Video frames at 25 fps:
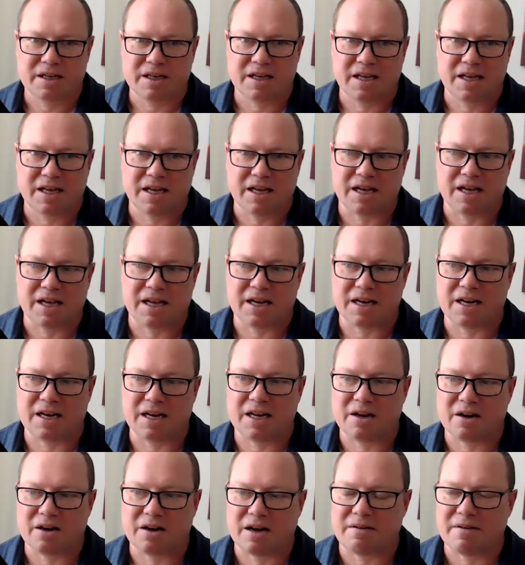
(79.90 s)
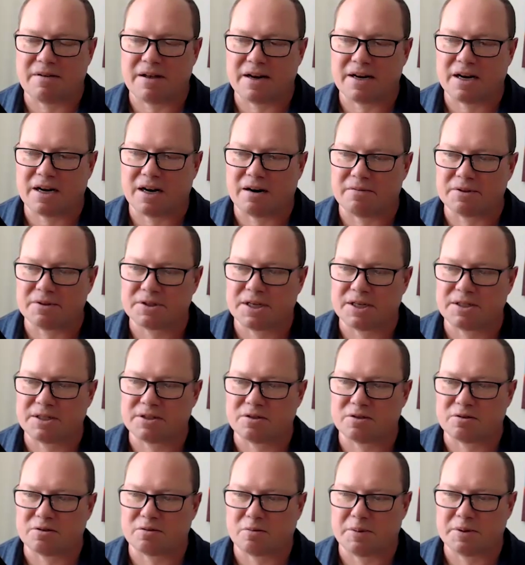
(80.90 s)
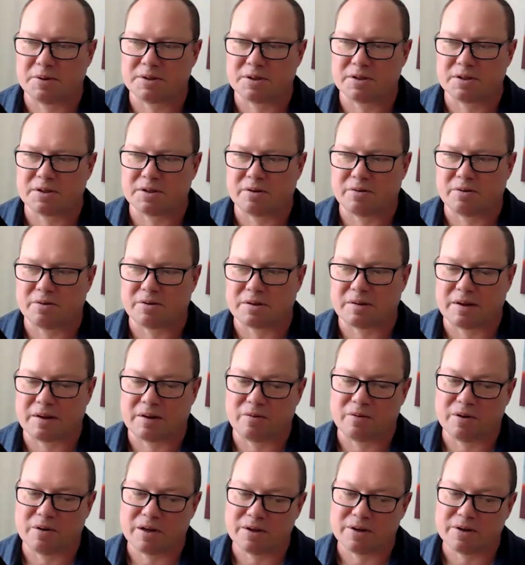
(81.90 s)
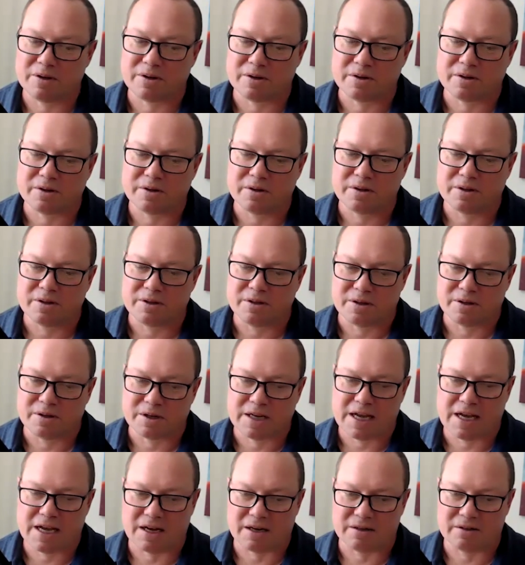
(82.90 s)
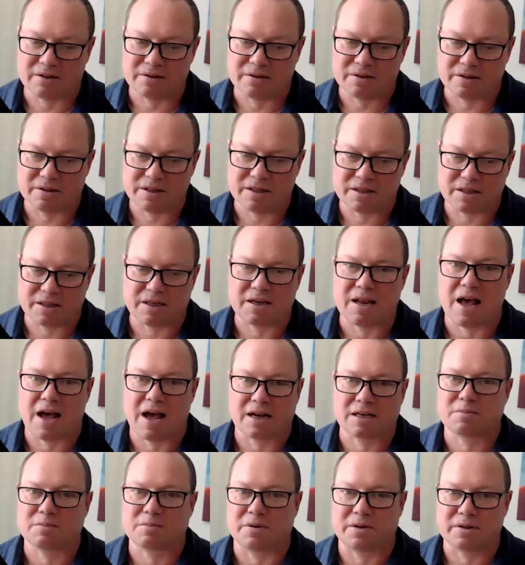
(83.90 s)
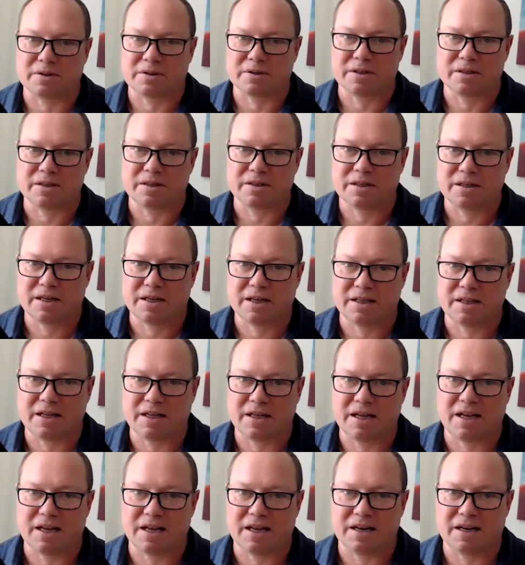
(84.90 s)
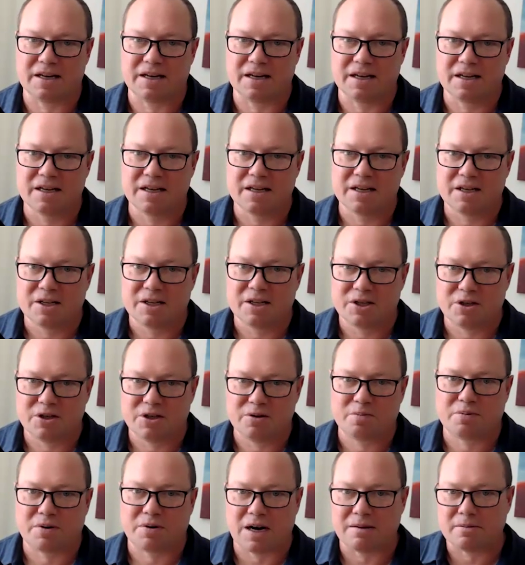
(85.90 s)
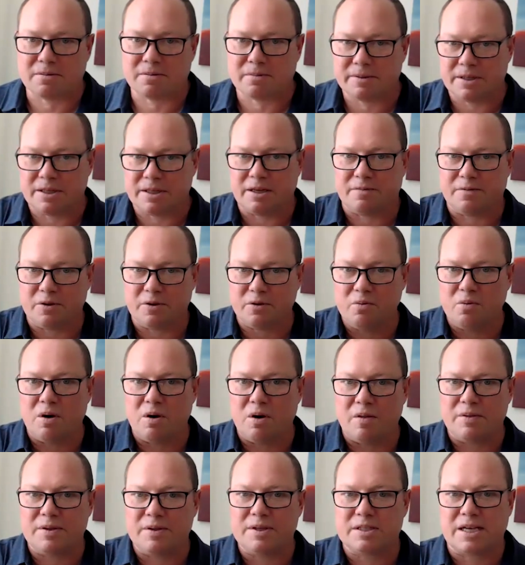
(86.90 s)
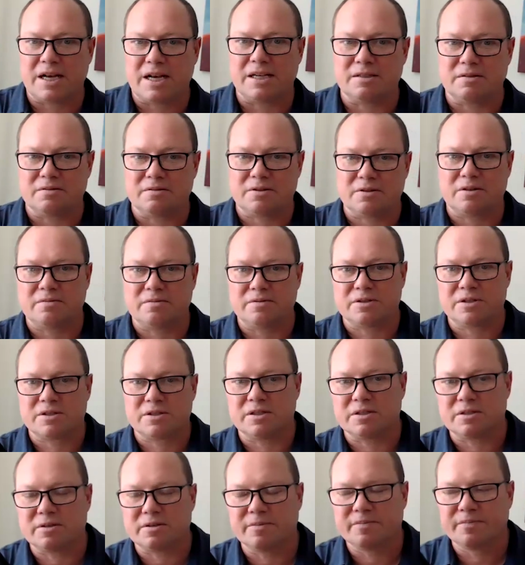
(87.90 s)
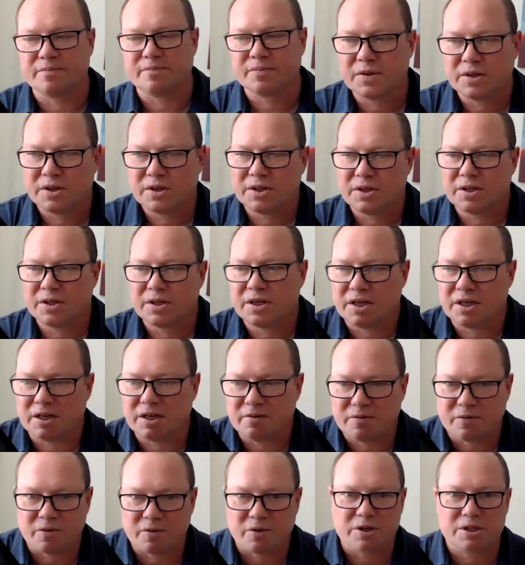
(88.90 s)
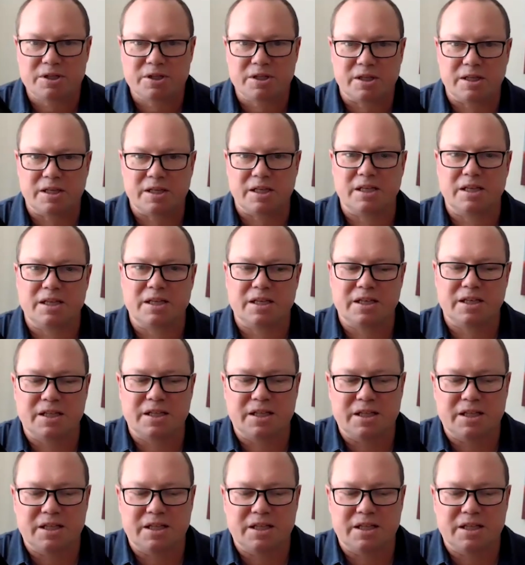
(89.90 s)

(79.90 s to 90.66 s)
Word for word: And, you know, I've had conversations with business owners and like, well, your accountant is a tax person. And you probably, if you want these kinds of services, unfortunately,